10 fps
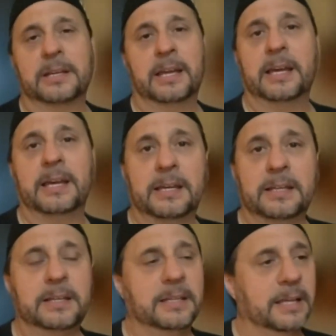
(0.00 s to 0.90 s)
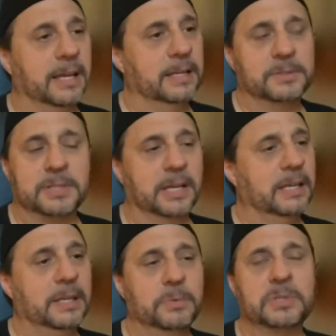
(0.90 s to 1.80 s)
And it's
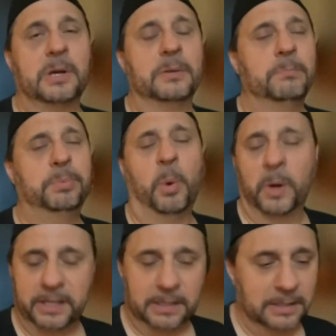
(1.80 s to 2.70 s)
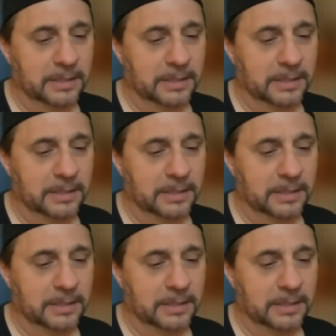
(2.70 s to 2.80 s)
like he was on point,